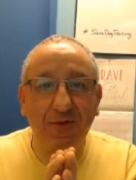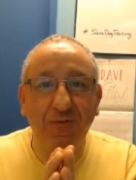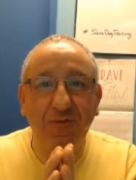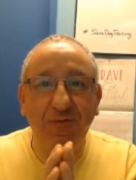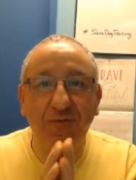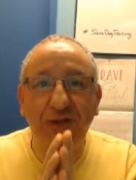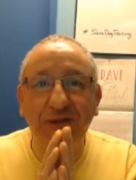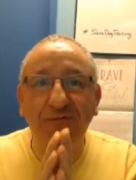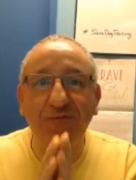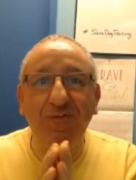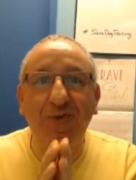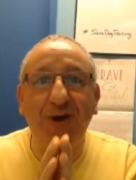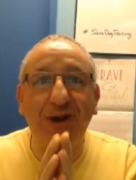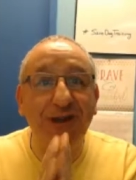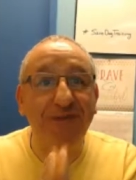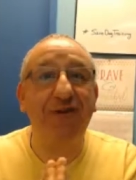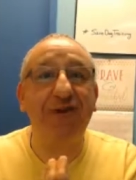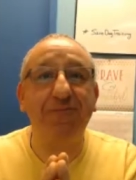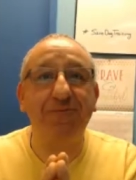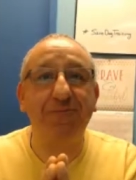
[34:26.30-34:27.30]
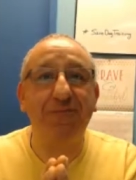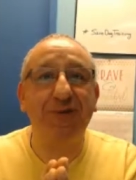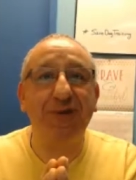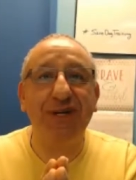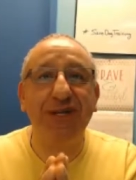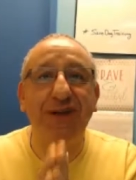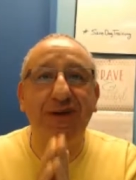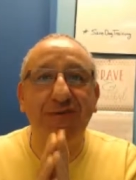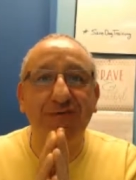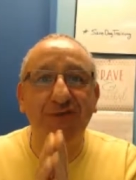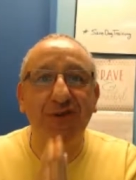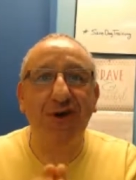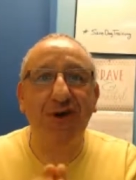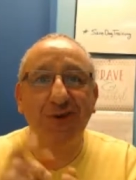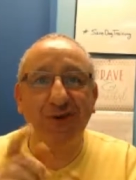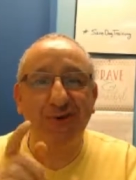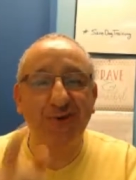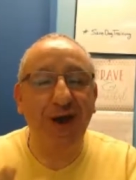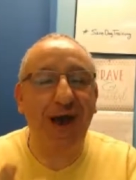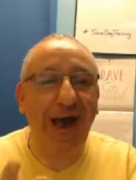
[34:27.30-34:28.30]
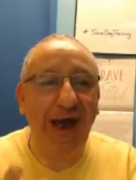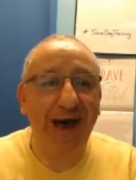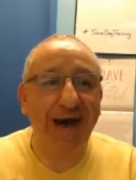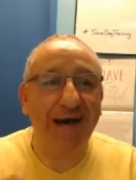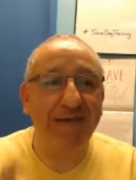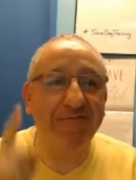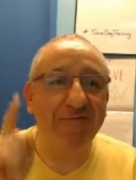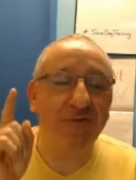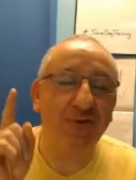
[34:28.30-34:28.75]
With whatever breed of dog you have,